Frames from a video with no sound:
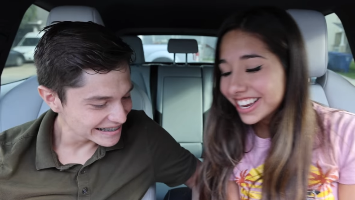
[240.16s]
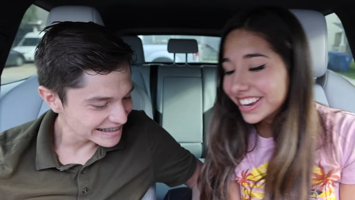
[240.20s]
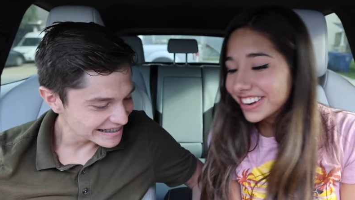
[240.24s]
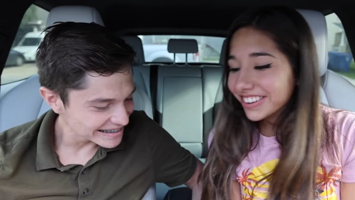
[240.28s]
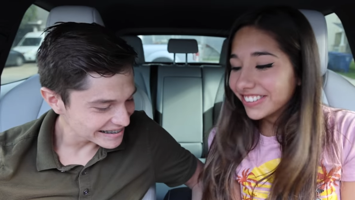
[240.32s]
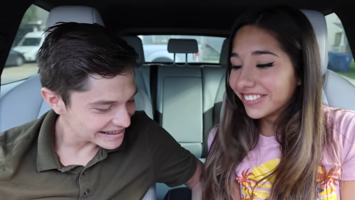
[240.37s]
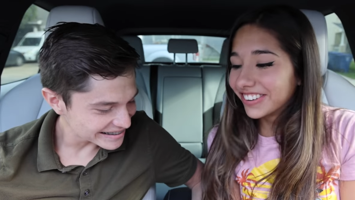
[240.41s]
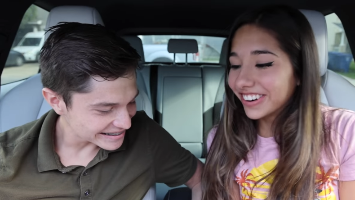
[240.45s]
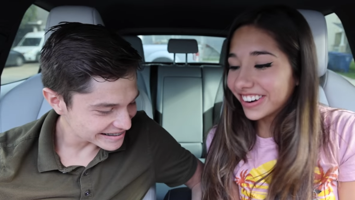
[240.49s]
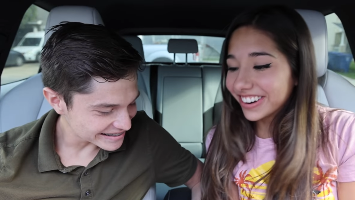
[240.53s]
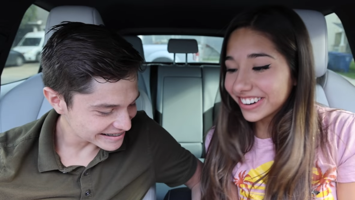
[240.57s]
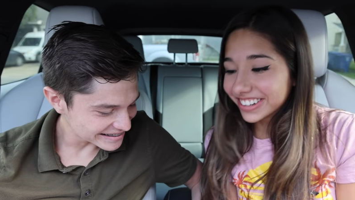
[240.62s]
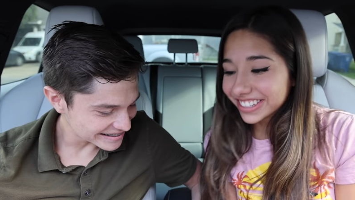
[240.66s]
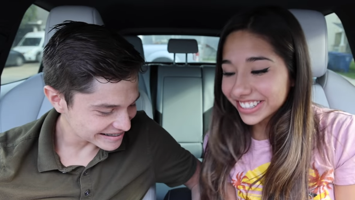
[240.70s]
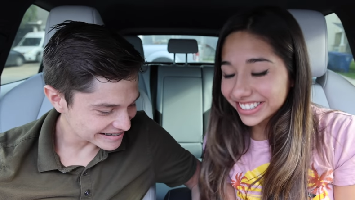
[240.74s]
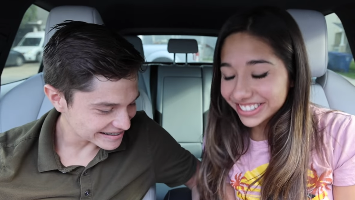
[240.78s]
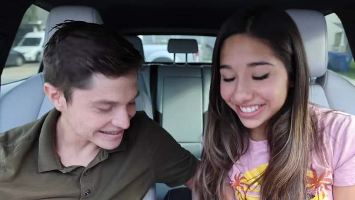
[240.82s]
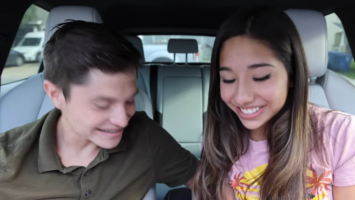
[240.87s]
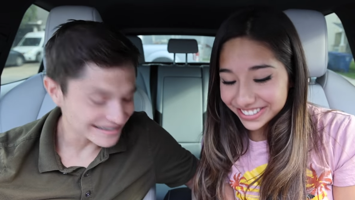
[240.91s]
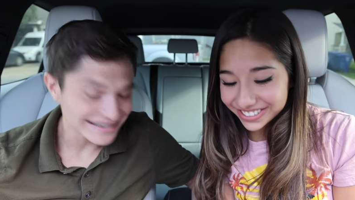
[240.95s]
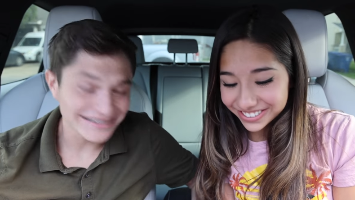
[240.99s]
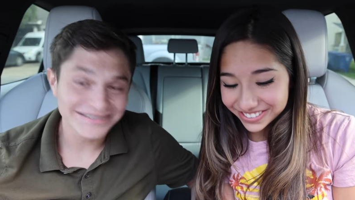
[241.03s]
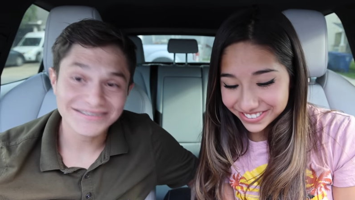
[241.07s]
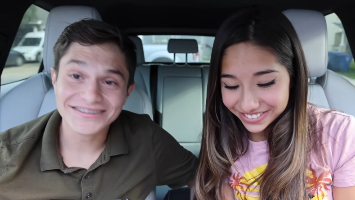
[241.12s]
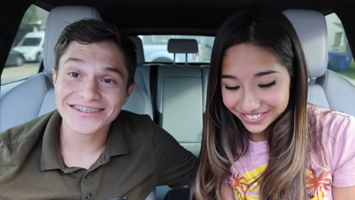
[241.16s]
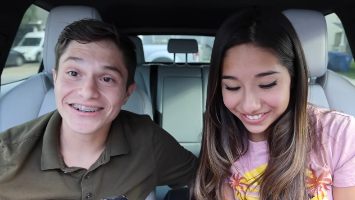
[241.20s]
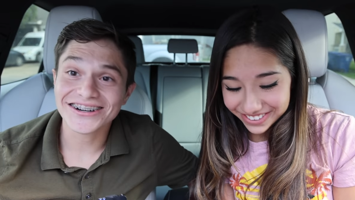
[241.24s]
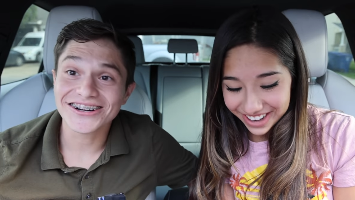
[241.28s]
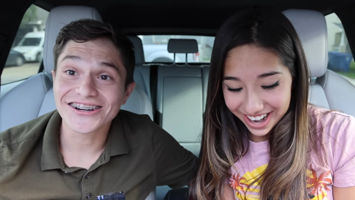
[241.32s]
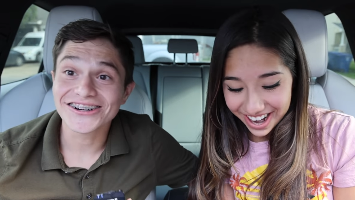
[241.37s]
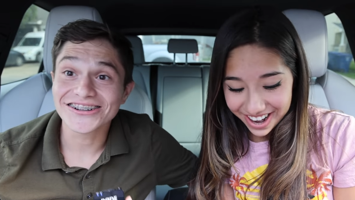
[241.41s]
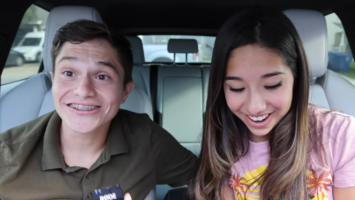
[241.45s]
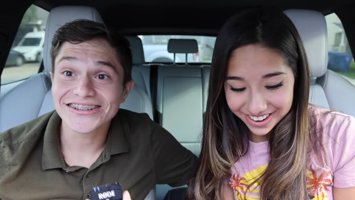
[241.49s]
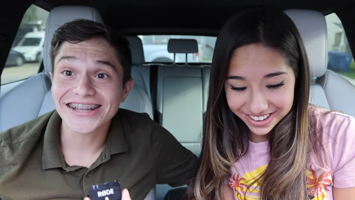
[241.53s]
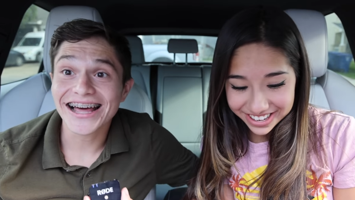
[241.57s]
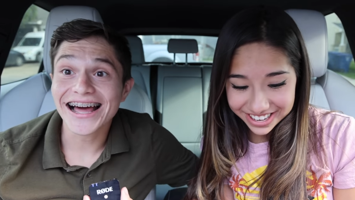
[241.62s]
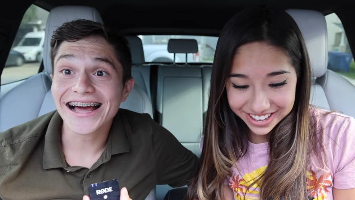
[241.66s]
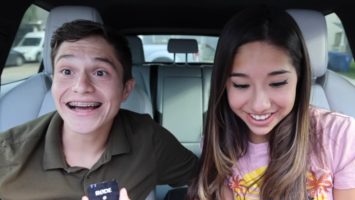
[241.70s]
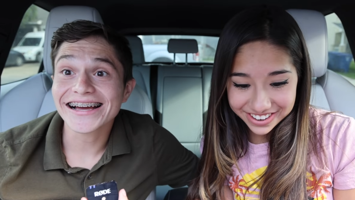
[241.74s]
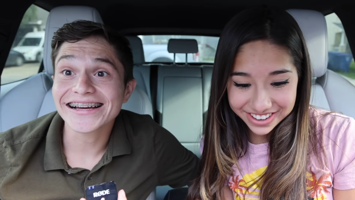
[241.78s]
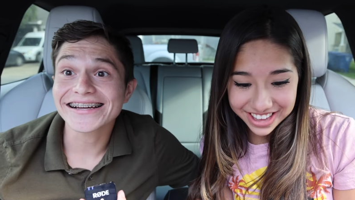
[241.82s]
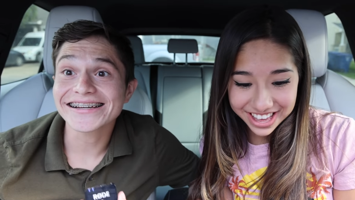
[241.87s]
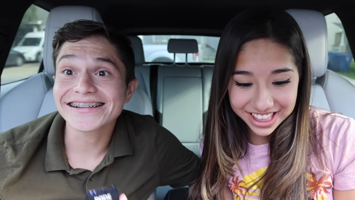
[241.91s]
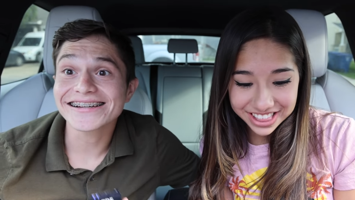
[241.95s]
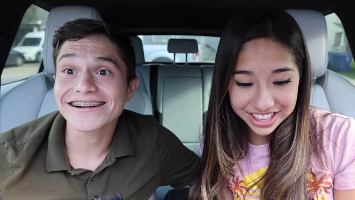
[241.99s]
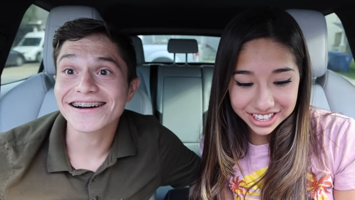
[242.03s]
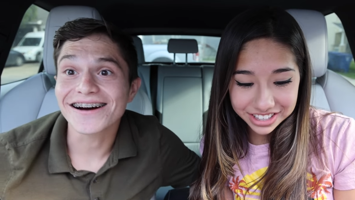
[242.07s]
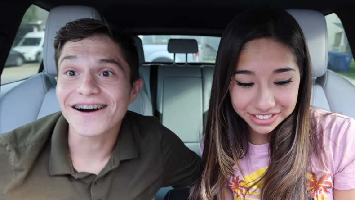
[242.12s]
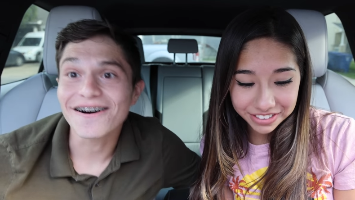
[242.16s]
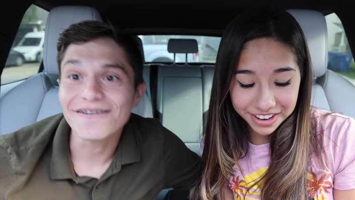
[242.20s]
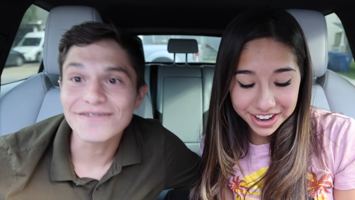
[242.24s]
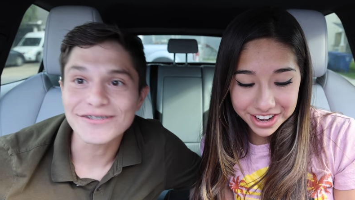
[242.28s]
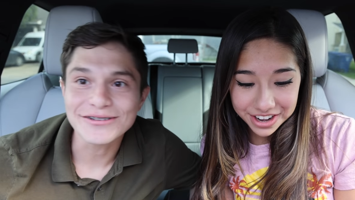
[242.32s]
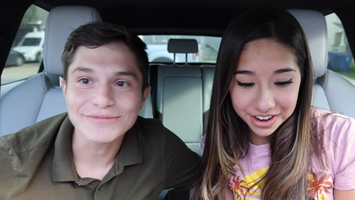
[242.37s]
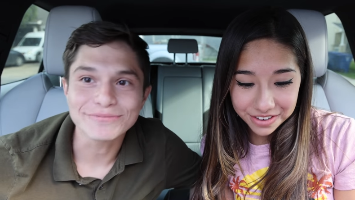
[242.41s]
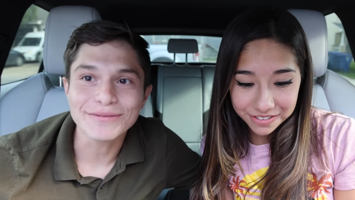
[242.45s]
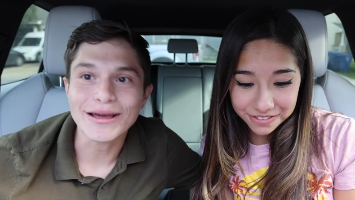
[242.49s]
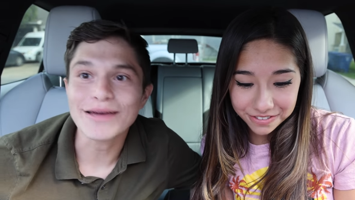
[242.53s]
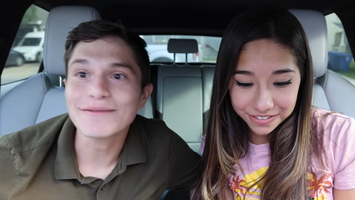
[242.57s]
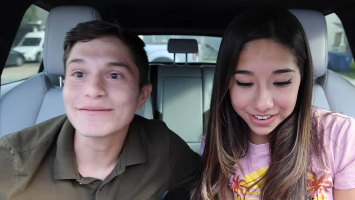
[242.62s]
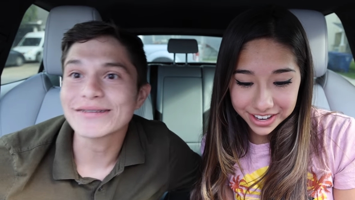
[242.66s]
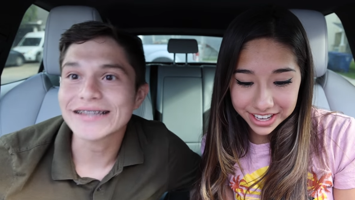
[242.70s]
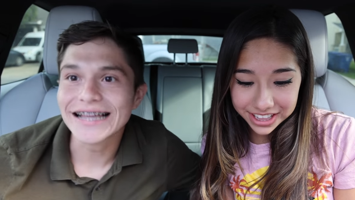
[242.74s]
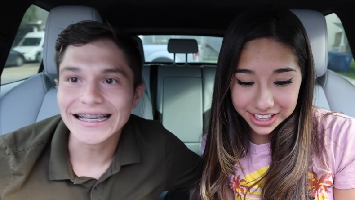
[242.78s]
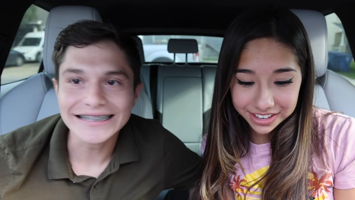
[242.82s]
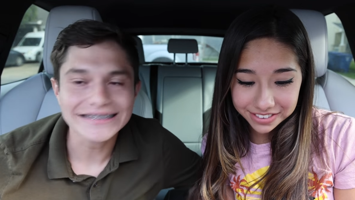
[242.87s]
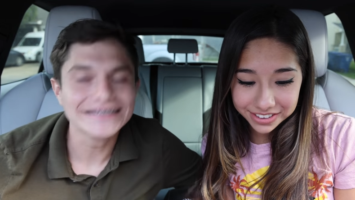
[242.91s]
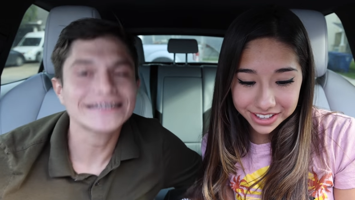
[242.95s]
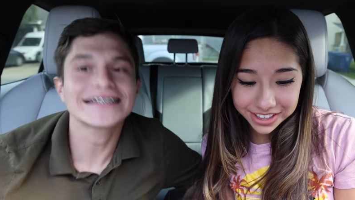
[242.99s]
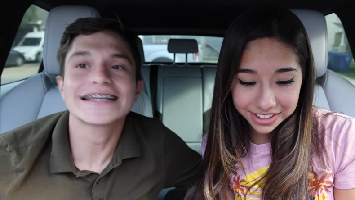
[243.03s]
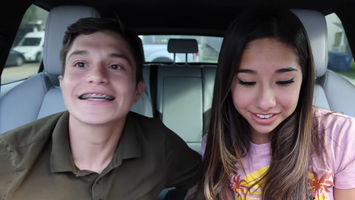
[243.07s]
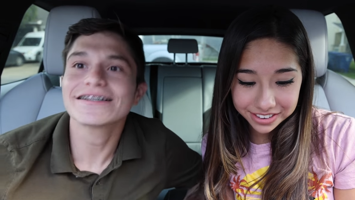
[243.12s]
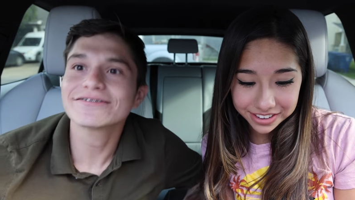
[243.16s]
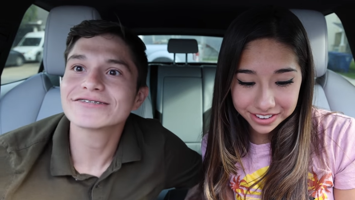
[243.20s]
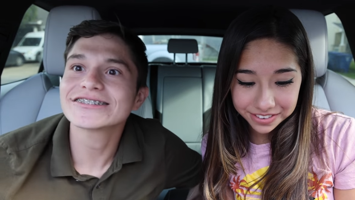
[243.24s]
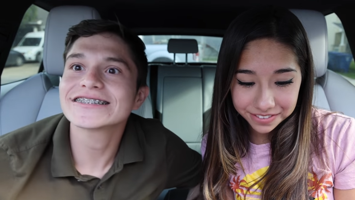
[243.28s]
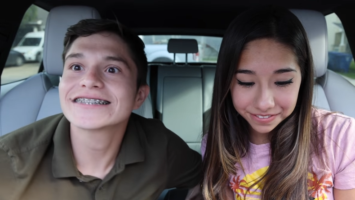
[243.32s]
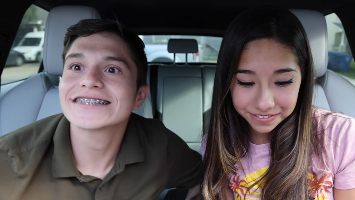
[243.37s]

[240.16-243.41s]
Speaker 1: Bro, this is Bro, that okay, this oven, baby. Really, that's really gives